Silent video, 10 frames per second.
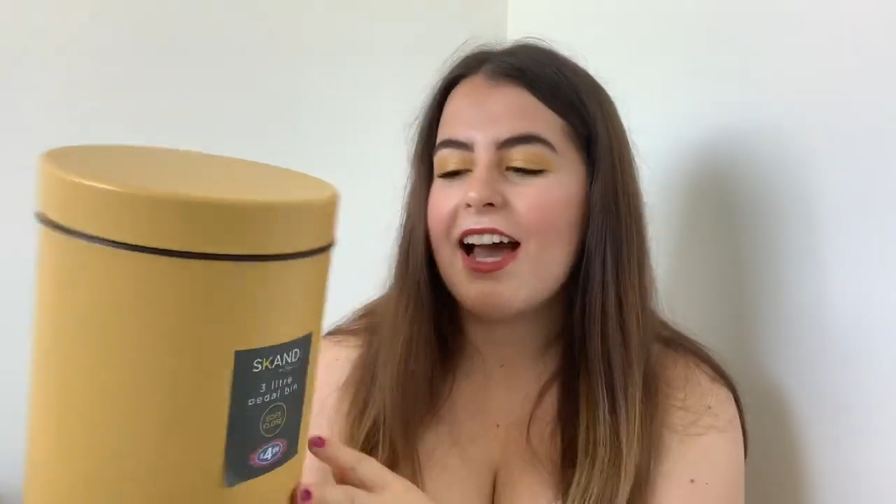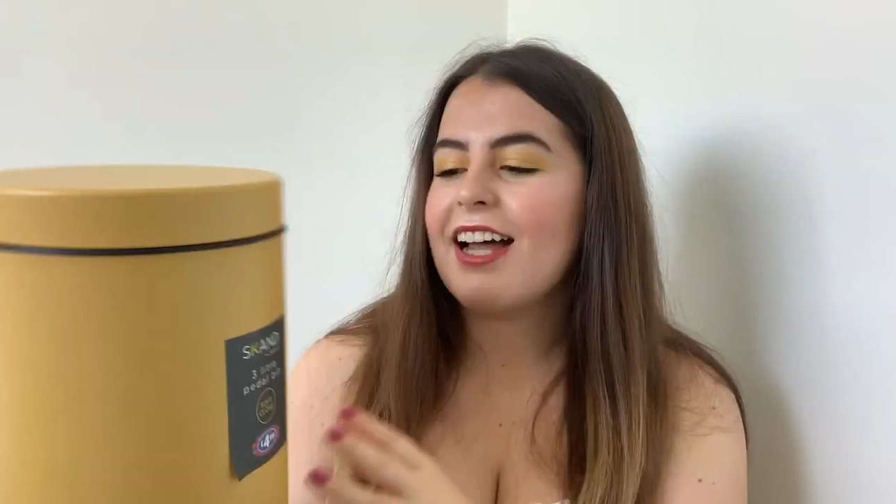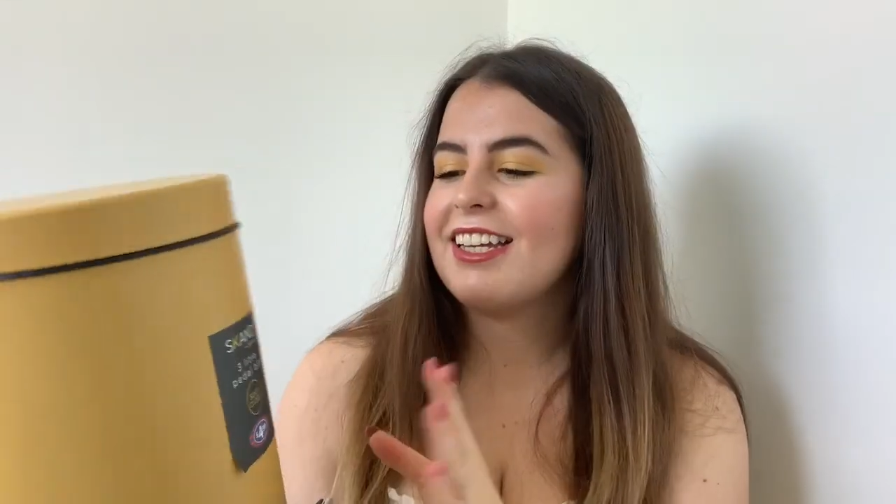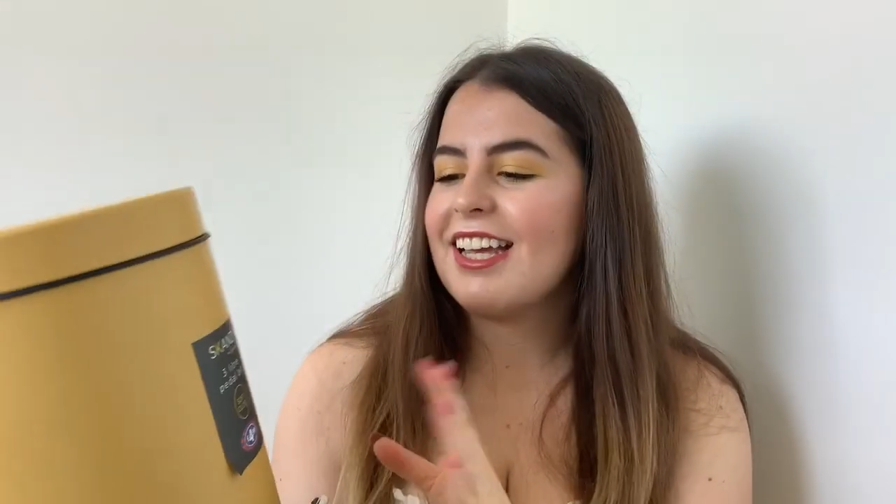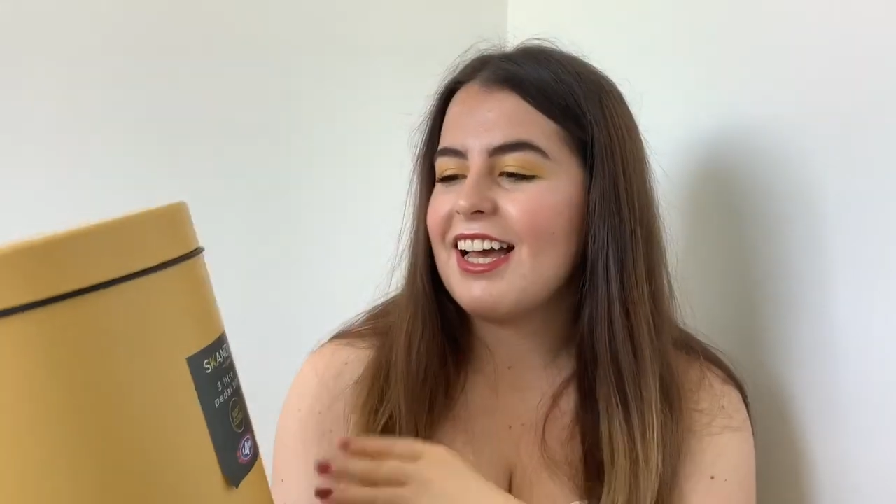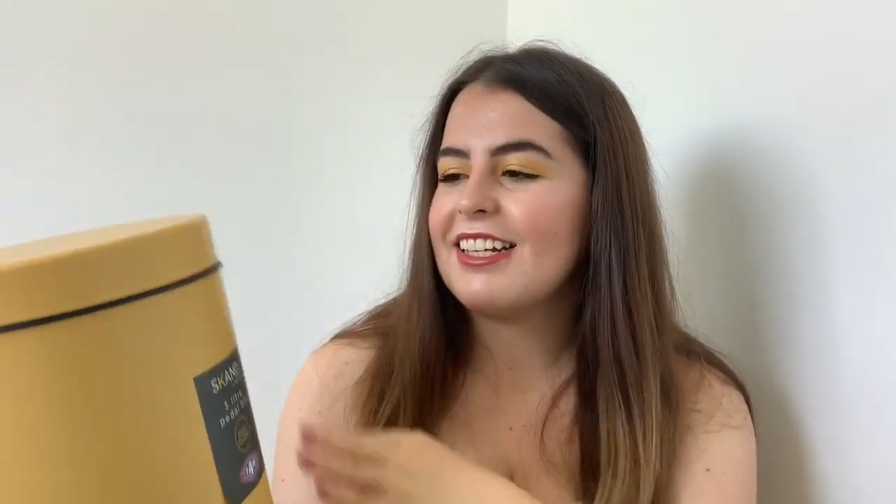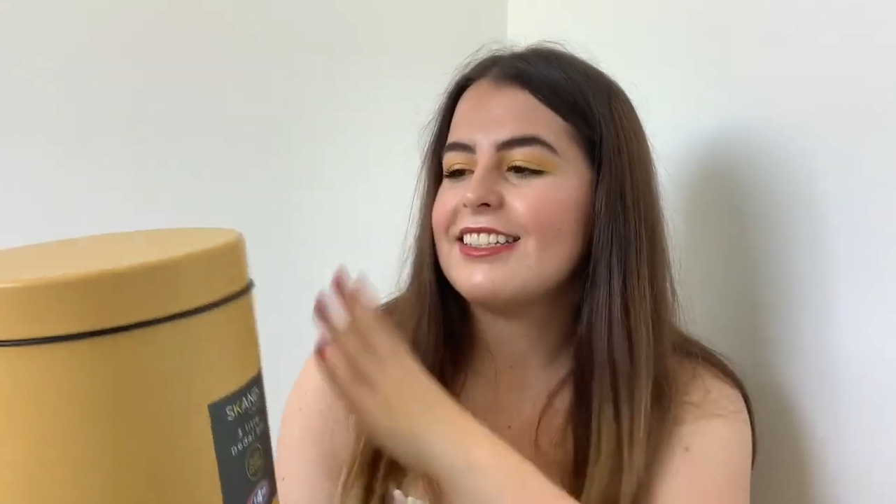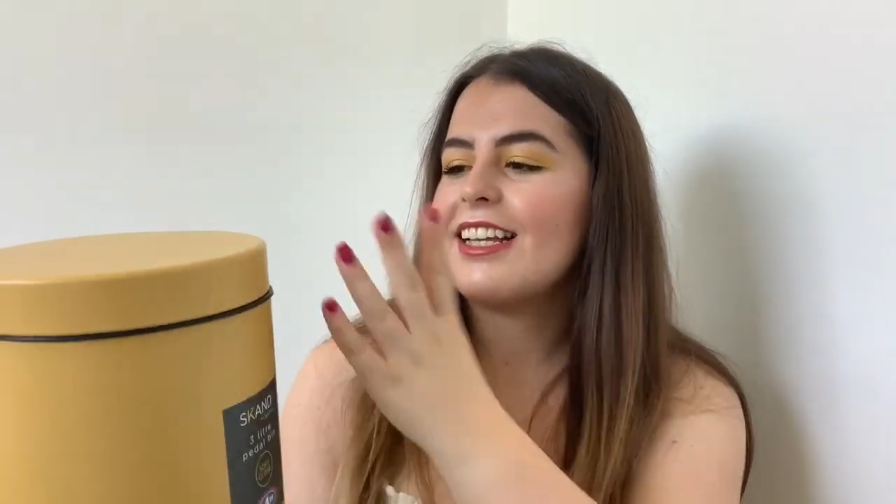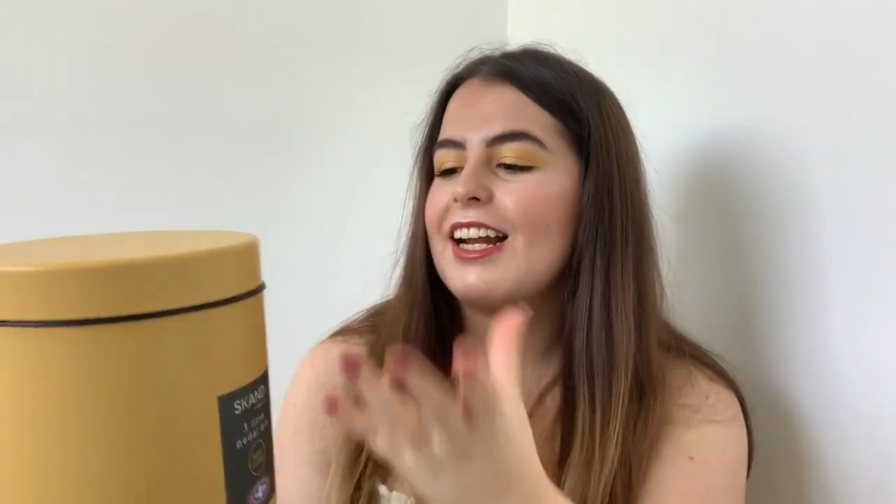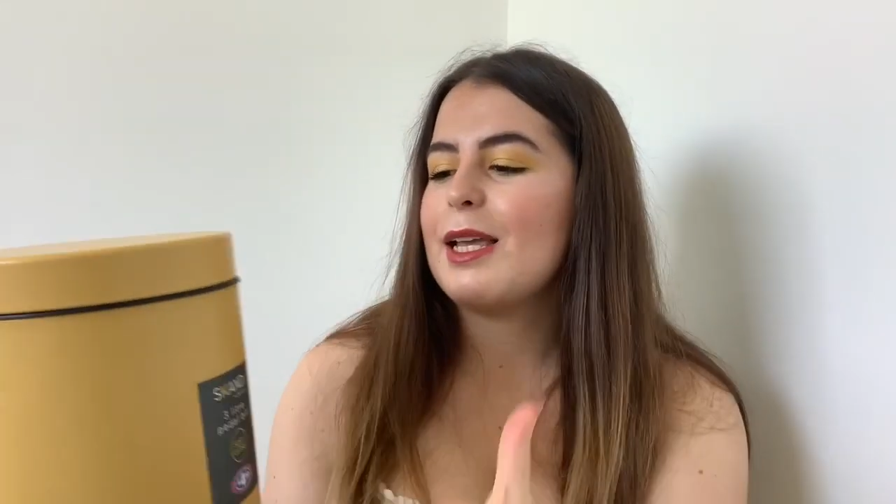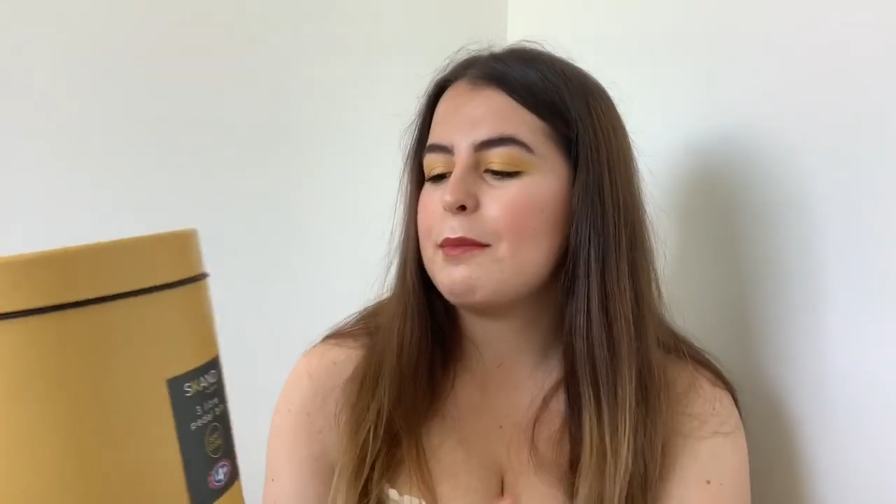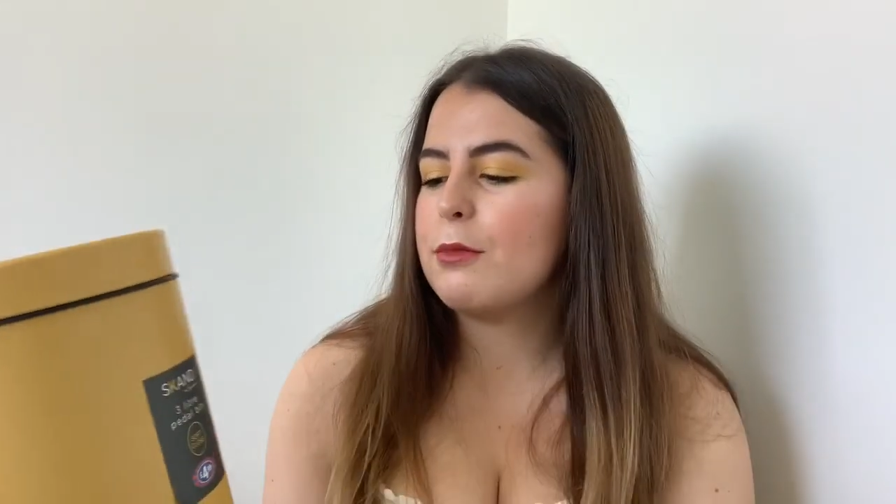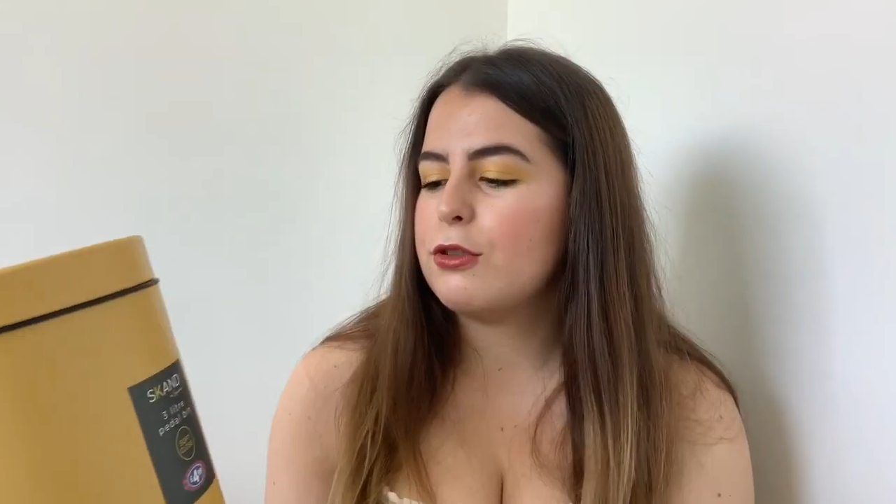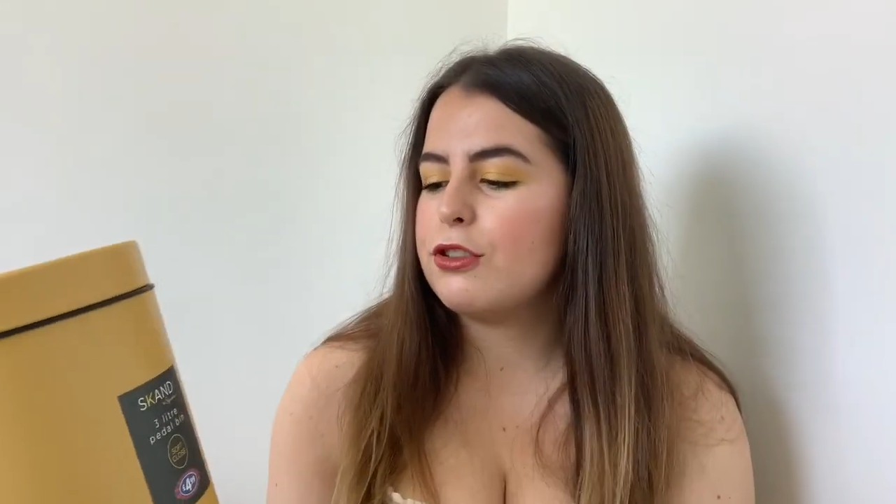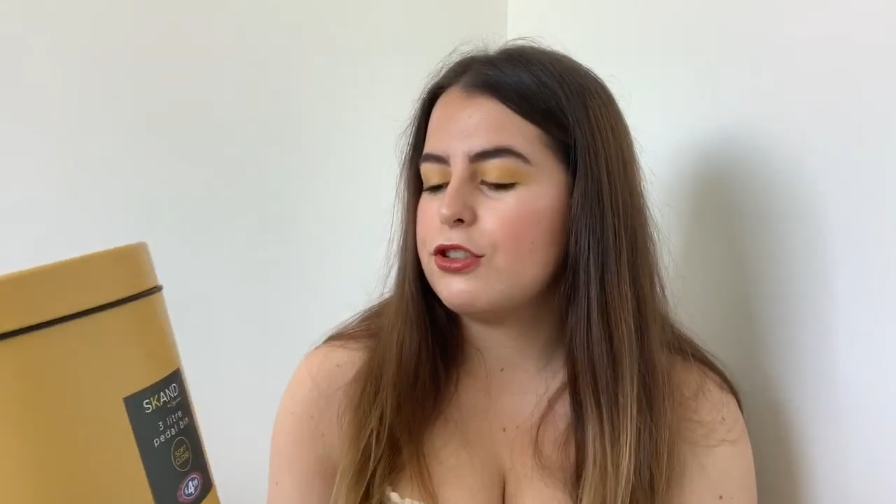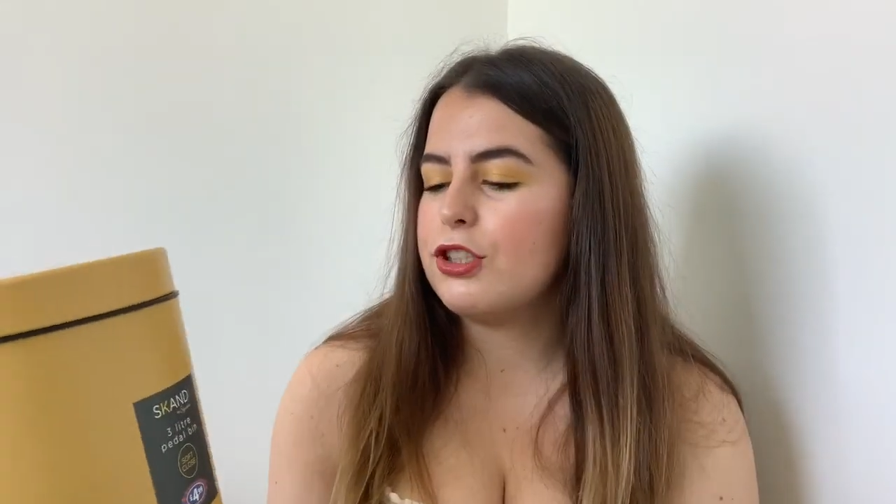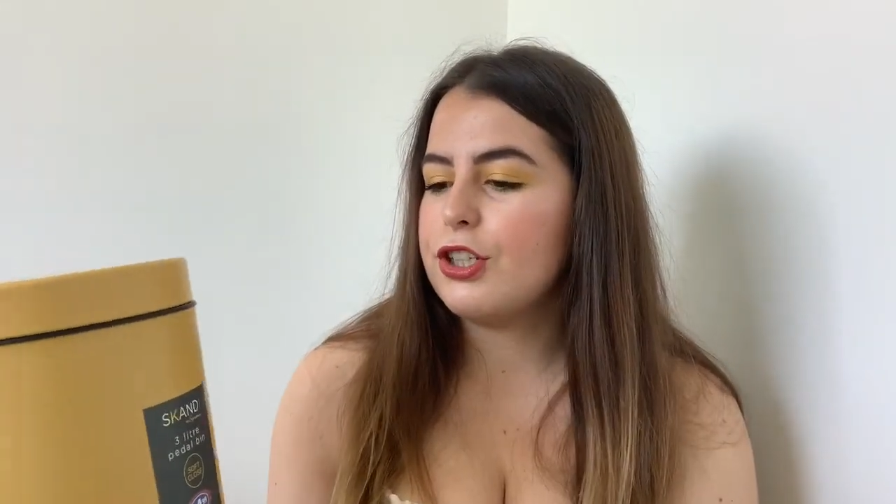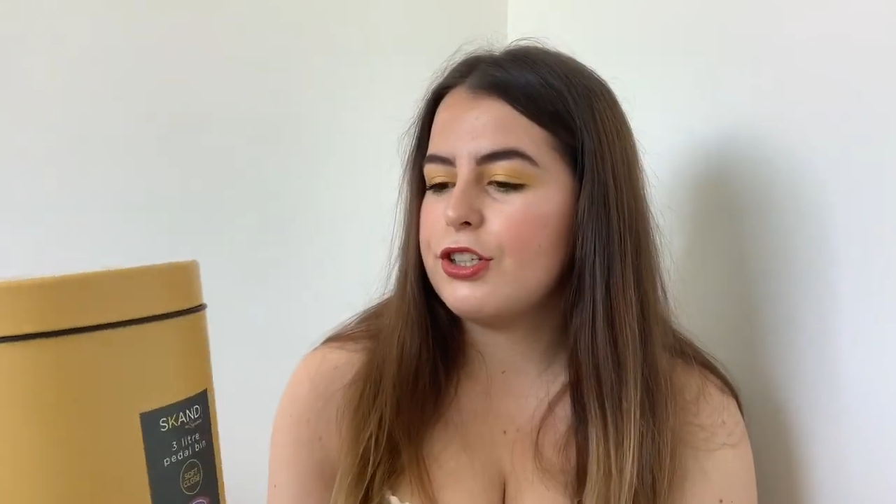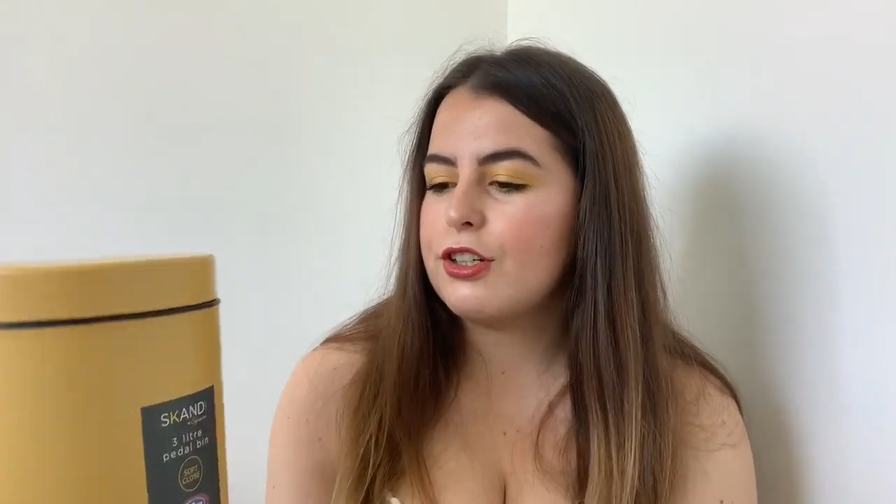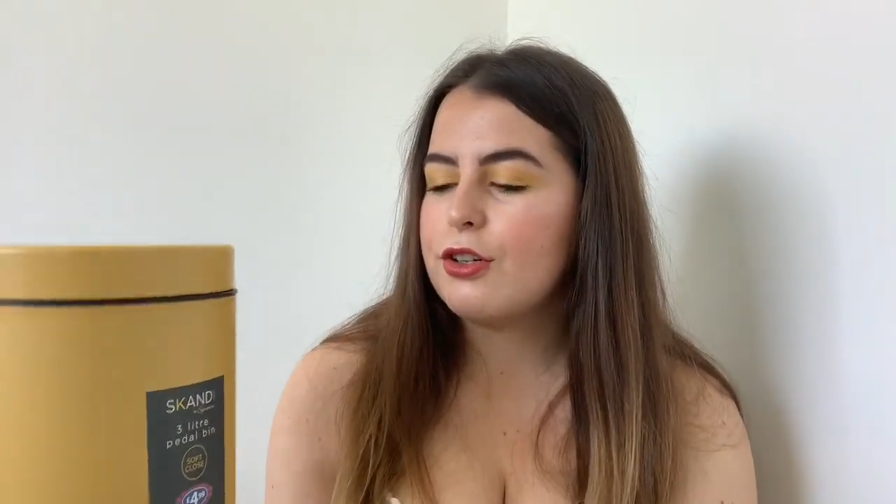and again, it's that like
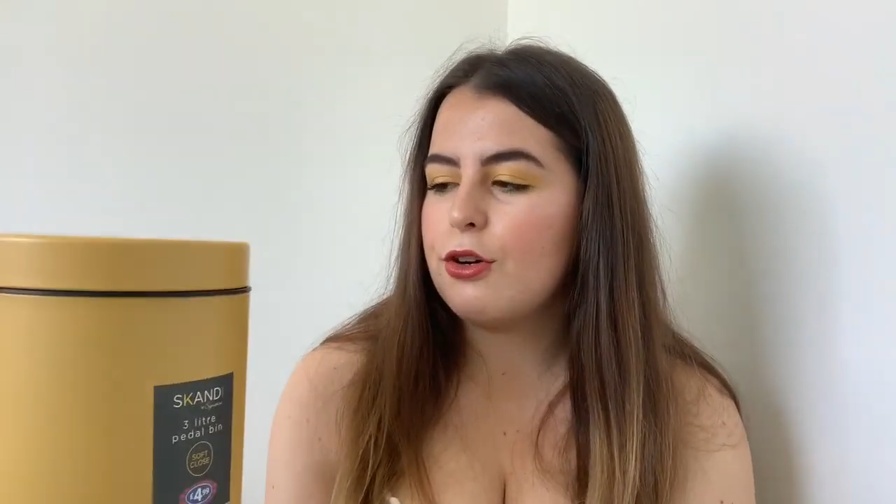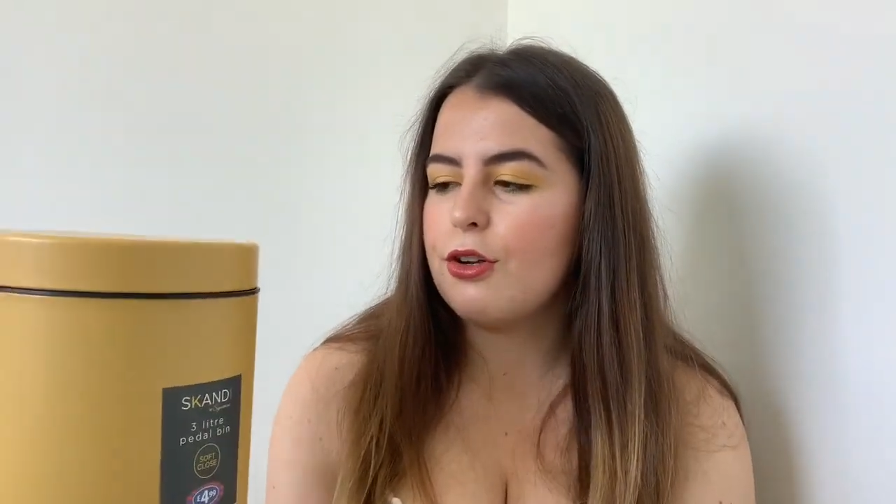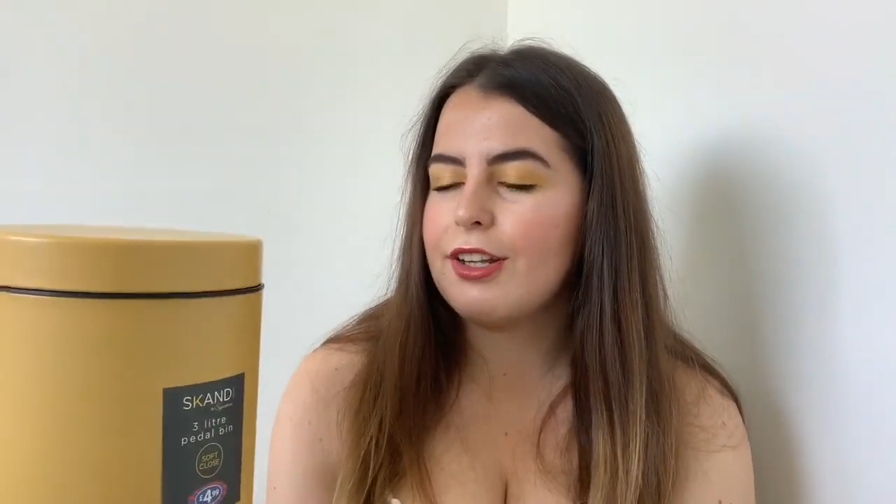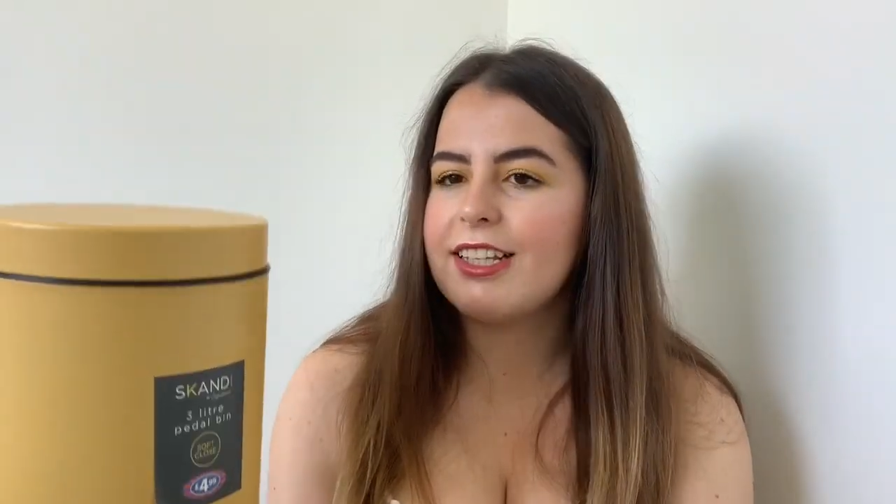mustard colour.